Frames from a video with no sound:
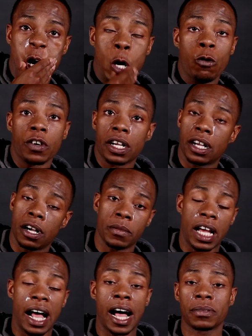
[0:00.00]
overcome
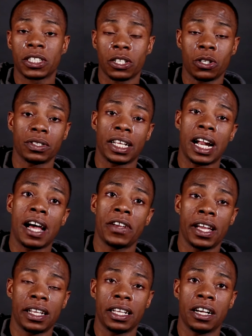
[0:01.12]
the obstacles that I've
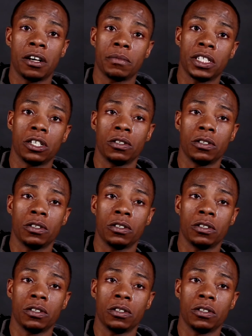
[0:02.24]
had to come.